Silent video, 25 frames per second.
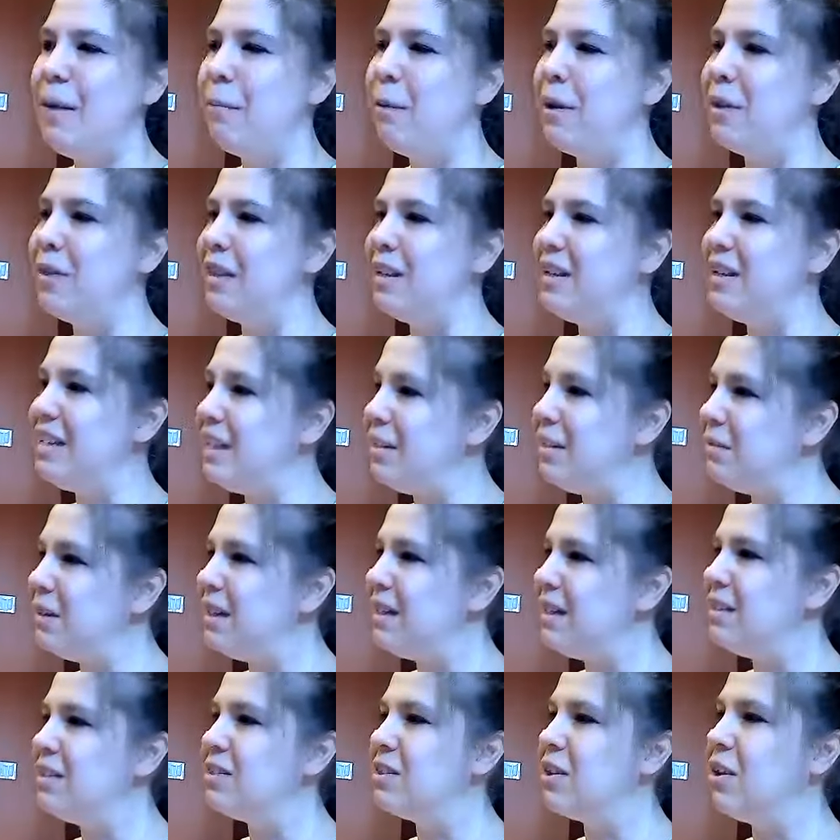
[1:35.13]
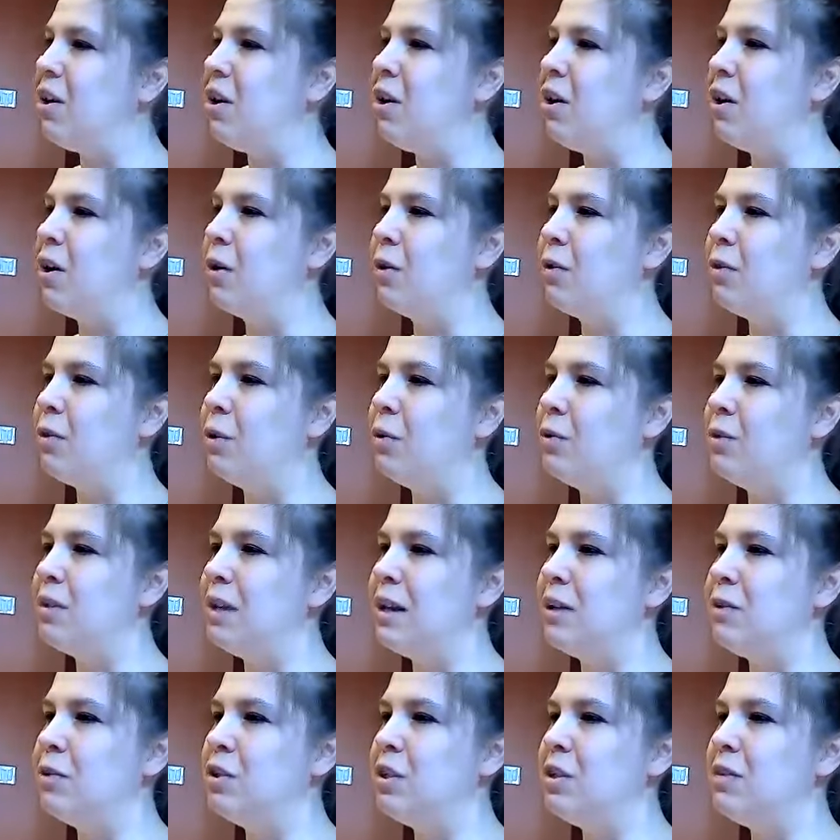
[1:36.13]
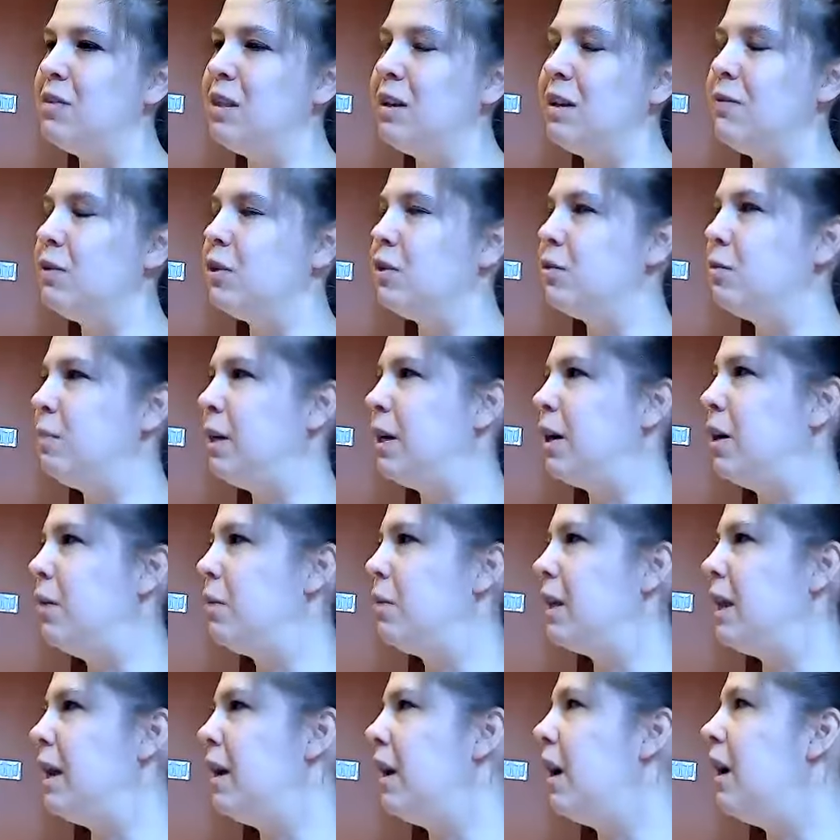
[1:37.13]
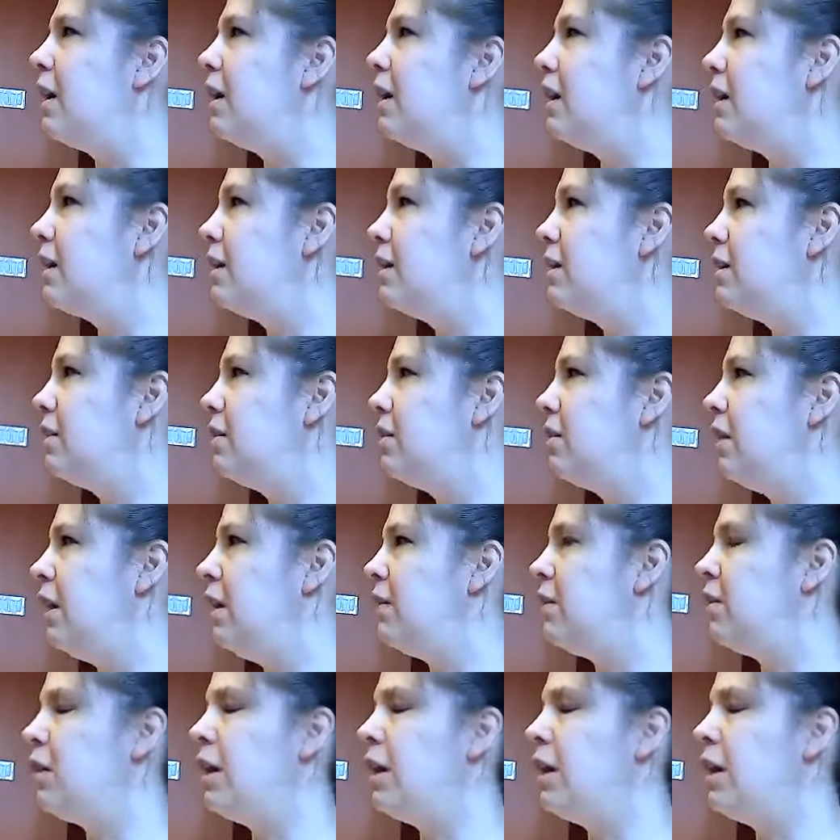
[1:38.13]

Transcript: But the demons are those energies that have just become chaotic, right?